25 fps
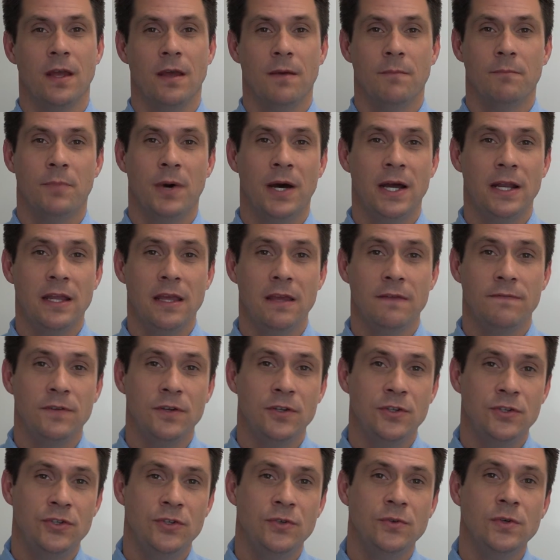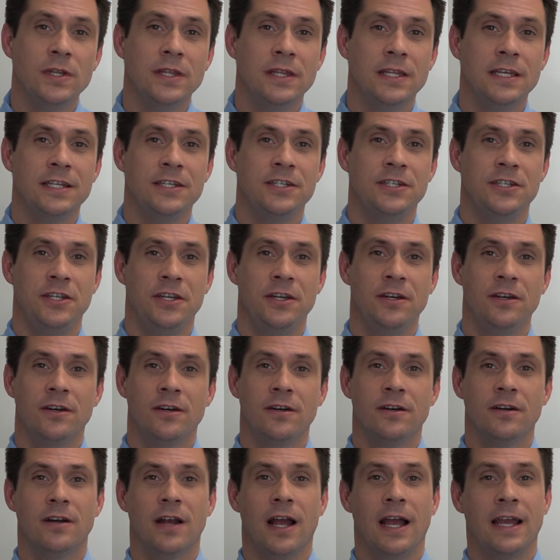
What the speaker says: But if you do it this year,